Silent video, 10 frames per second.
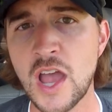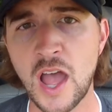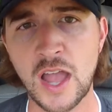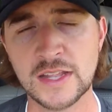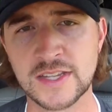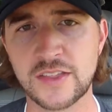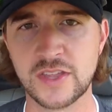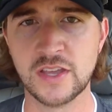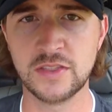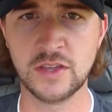It's got
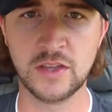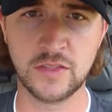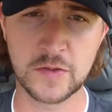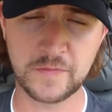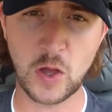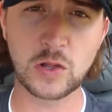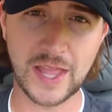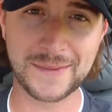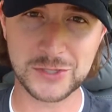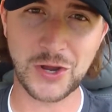the fog
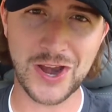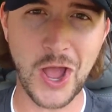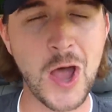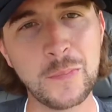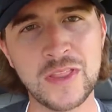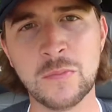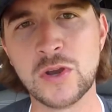lamps are kind of up in the